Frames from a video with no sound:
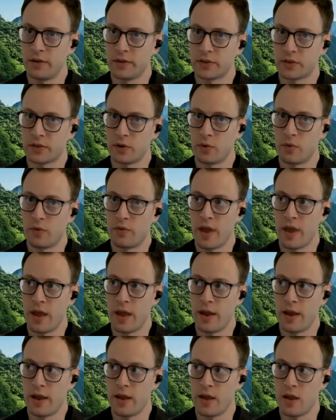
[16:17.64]
So
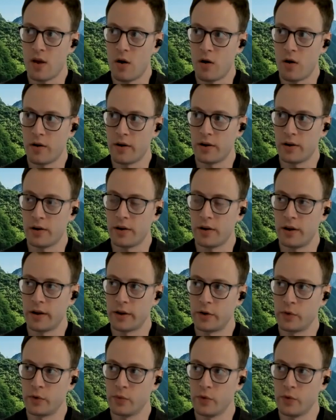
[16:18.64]
they are
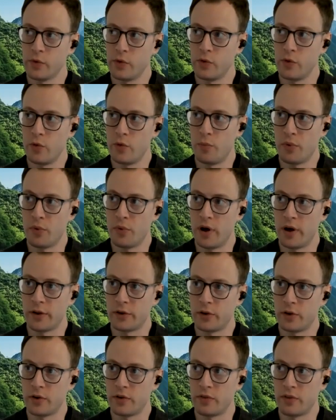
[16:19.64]
a group
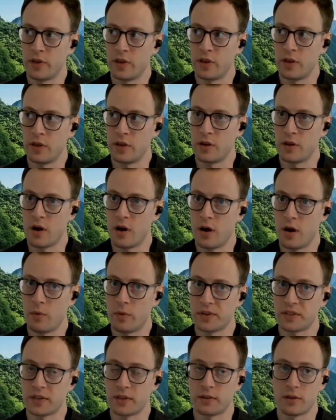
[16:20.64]
under the uh,
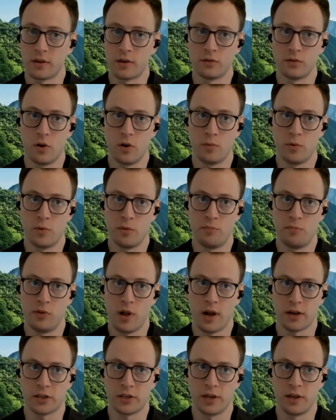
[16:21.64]
what is it the Global
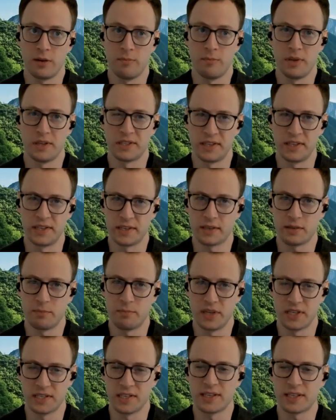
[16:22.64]
Blockchain Business
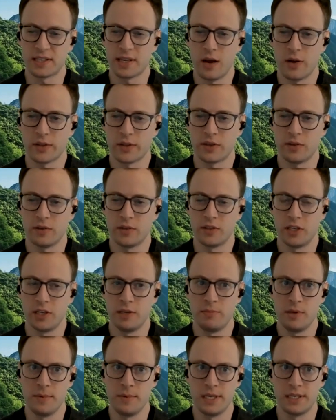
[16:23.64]
Business Council
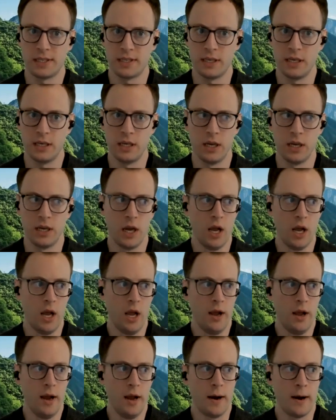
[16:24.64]
Mm
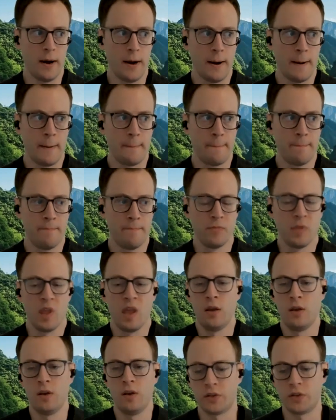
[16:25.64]
um,
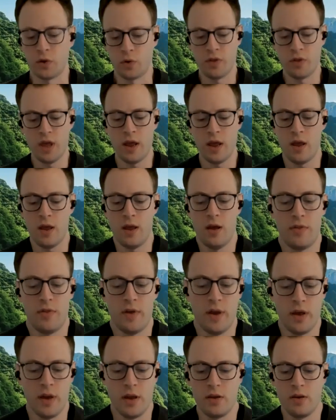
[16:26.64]
so
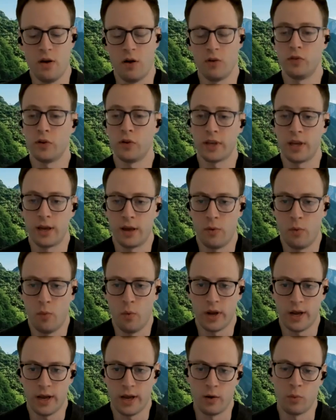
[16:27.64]
they they are looking
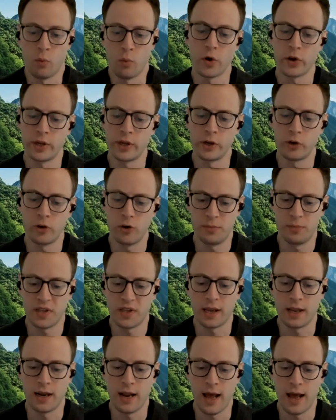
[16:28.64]
at what kind of working
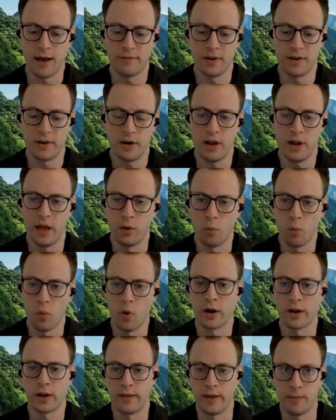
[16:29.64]
groups they can have here,
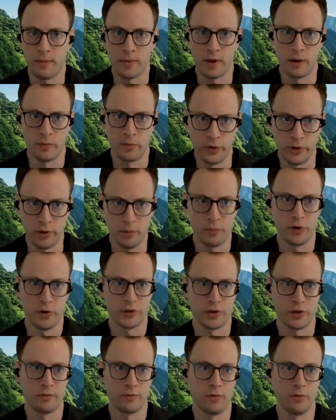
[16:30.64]
and one of them that I'm really
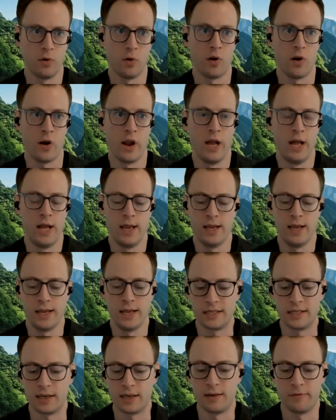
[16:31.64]
pushing for
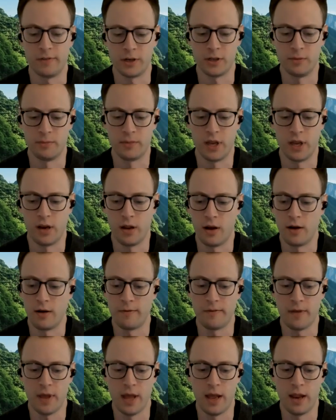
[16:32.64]
is the development
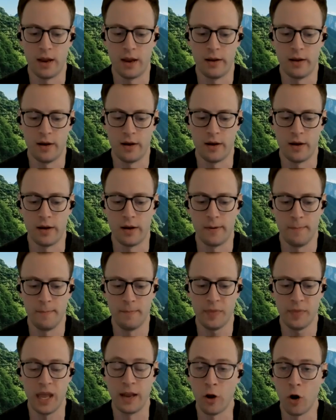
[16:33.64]
of an uh,
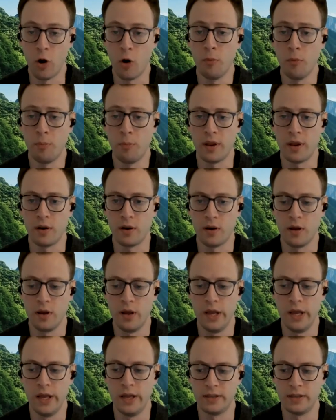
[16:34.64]
an
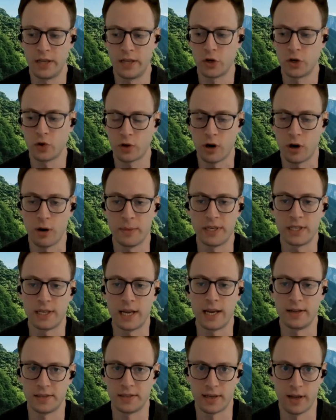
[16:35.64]
open digital
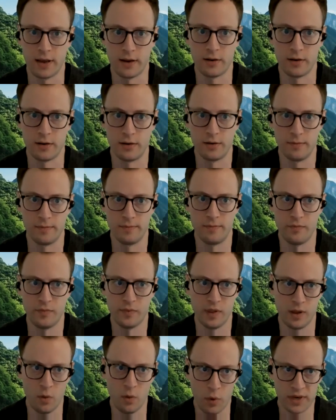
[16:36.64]
carbon data standard.
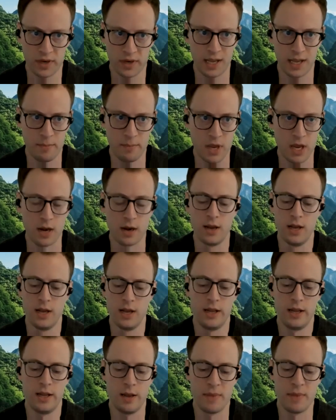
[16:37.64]
Now, what does that mean?
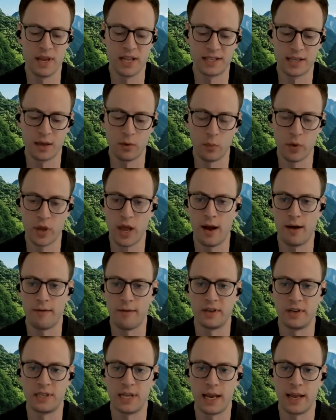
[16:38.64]
Mm. It means that we
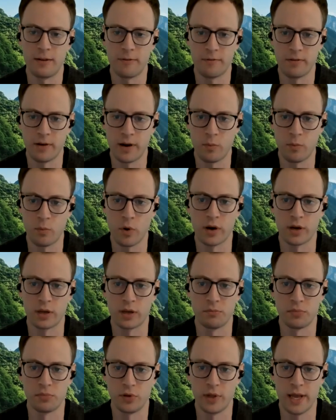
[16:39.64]
have the data
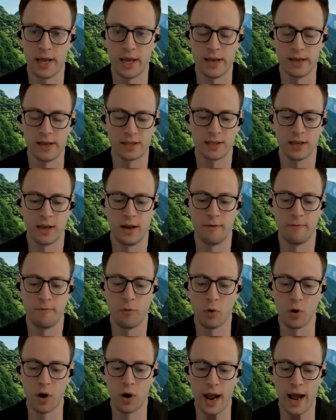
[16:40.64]
framework in place
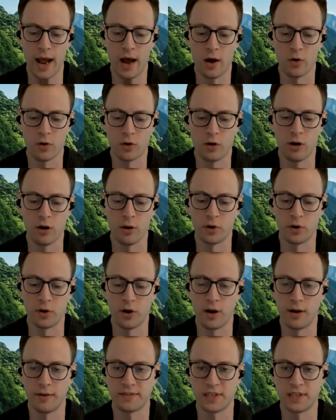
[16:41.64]
for how
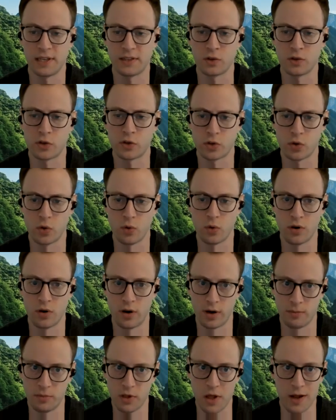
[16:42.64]
carbon offsets are
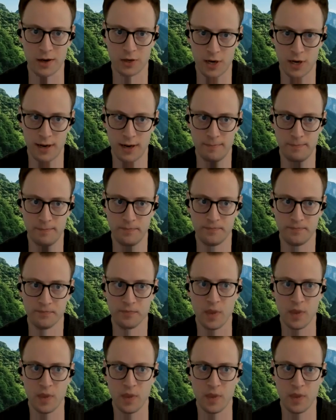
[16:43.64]
stored on a blockchain.